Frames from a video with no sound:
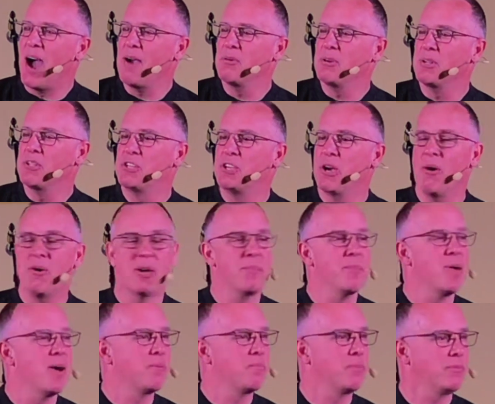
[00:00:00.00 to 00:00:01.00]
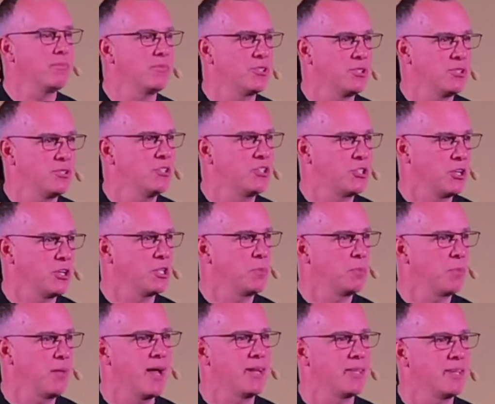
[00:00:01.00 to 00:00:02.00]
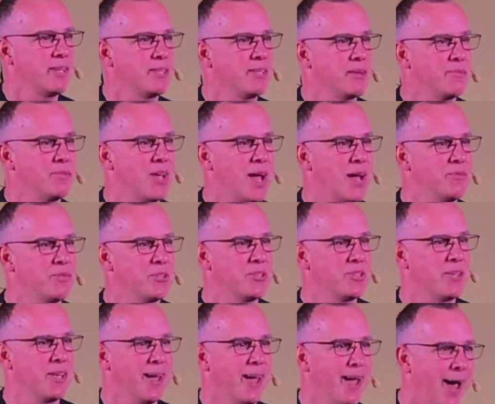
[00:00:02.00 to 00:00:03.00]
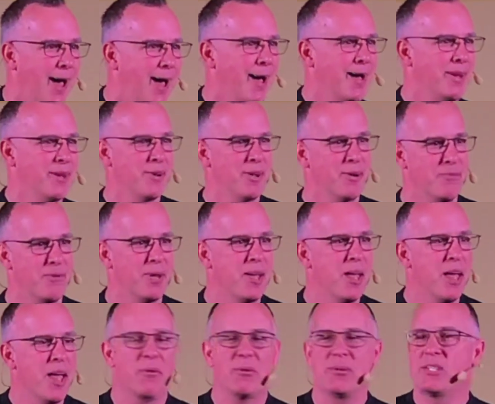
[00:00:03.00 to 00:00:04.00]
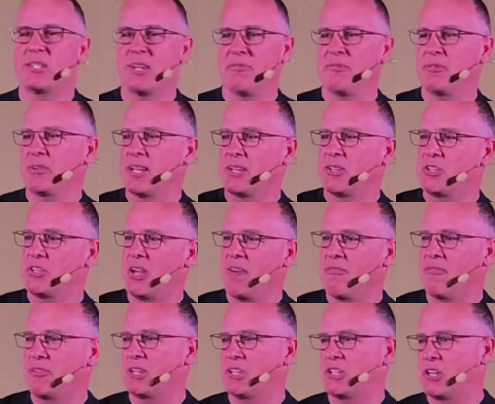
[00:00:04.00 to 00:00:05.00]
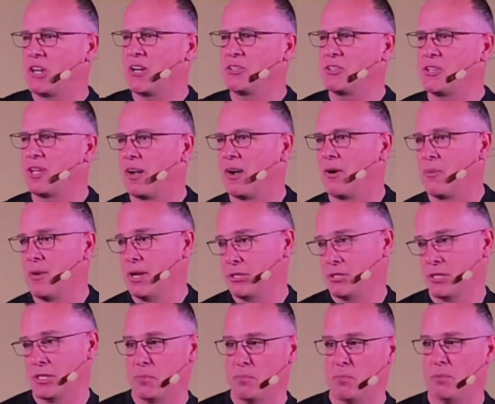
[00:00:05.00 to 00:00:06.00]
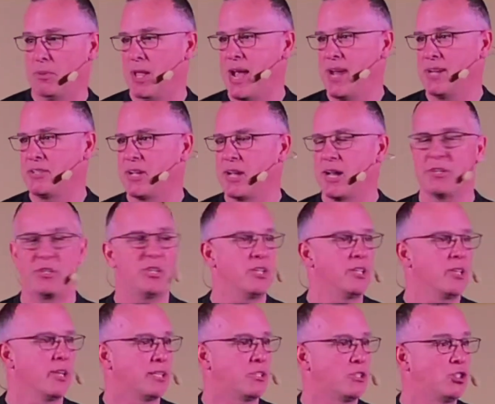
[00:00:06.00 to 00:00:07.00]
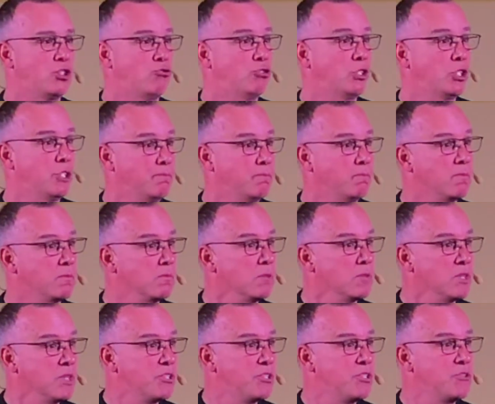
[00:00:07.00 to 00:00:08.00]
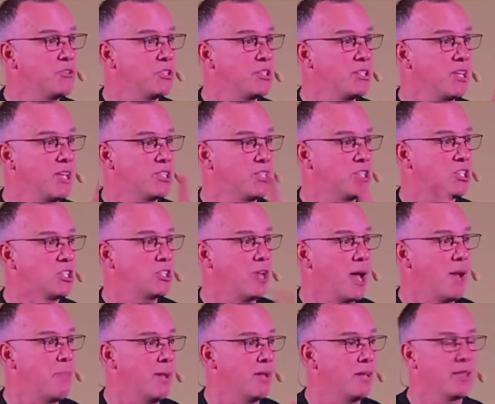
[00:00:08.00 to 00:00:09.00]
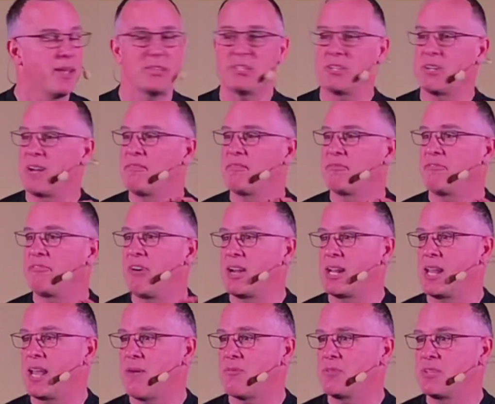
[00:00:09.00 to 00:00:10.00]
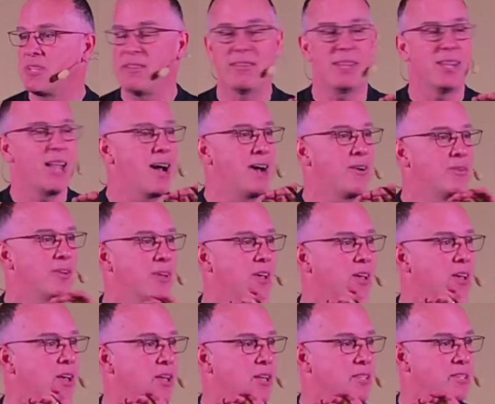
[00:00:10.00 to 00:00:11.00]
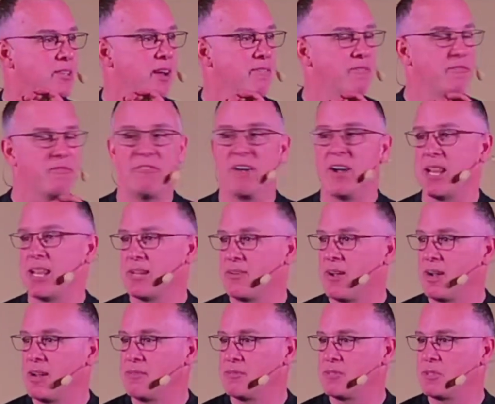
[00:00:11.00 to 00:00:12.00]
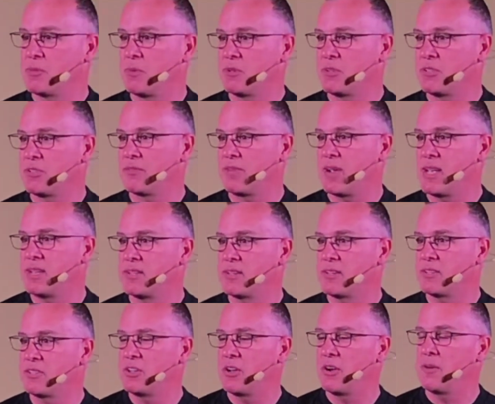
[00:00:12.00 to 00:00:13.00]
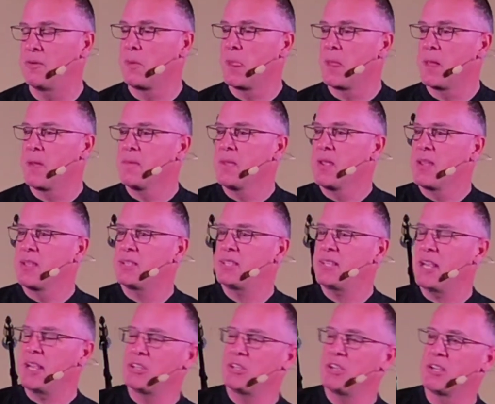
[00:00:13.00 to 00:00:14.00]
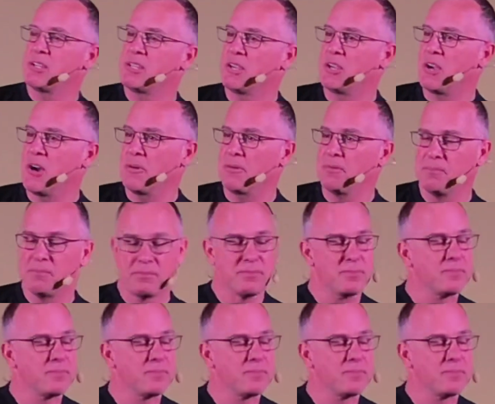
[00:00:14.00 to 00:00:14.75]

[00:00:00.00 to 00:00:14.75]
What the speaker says: would joke about church planting sometimes. It's like, when stuff would get tough at a church, I go, we could just plant, and she'd like, she'd just say, stop it, that's not even funny. I wasn't even allowed, it's not even funny, not even supposed to raise it. So 6 years ago,